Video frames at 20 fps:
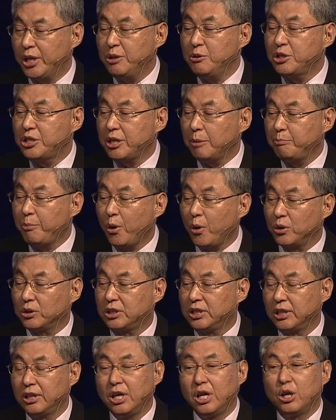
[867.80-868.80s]

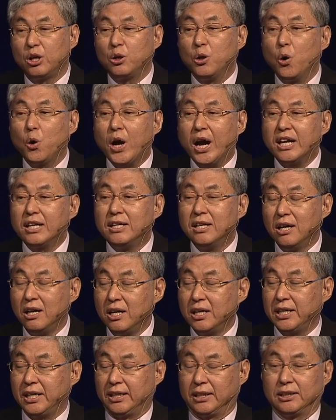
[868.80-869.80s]
support local
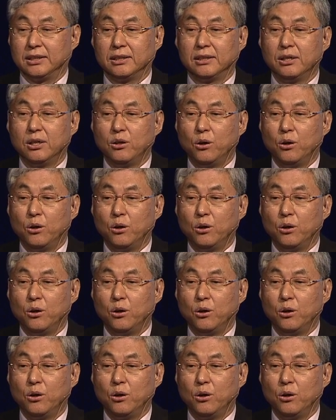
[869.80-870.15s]
learning